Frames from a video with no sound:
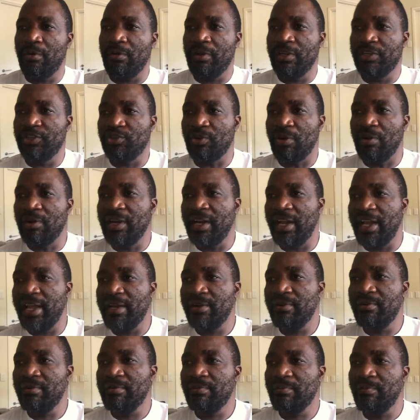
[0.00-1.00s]
John
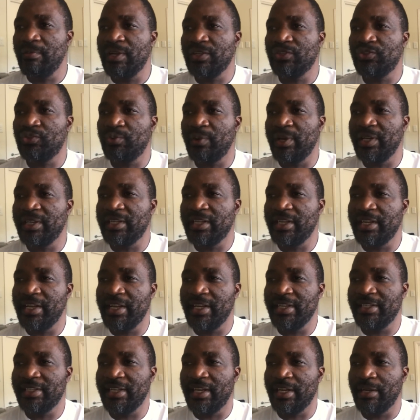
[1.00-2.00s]
Lennon was 20
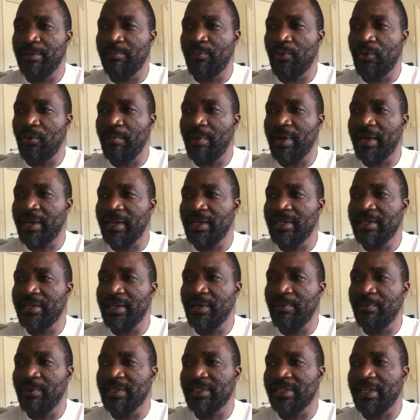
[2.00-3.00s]
years and Paul
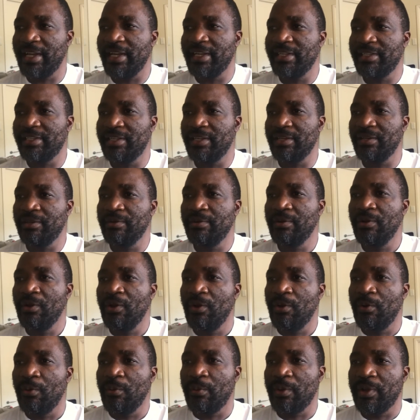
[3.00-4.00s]
McCartney was 18
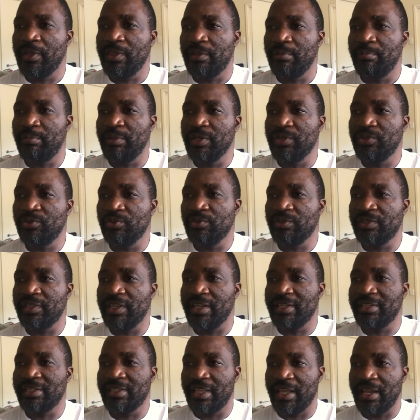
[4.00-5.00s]
when the Beatles
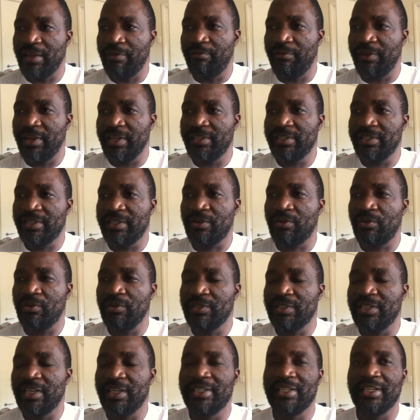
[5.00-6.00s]
had their first
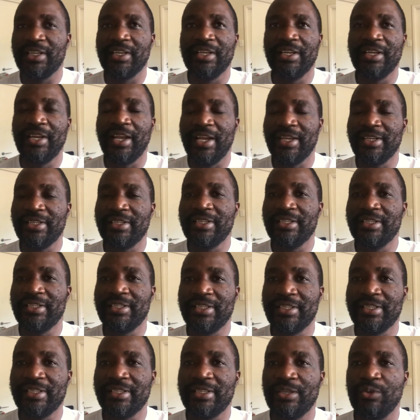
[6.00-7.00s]
concert in
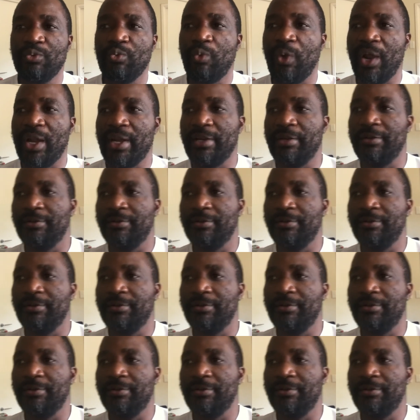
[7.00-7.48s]
1961.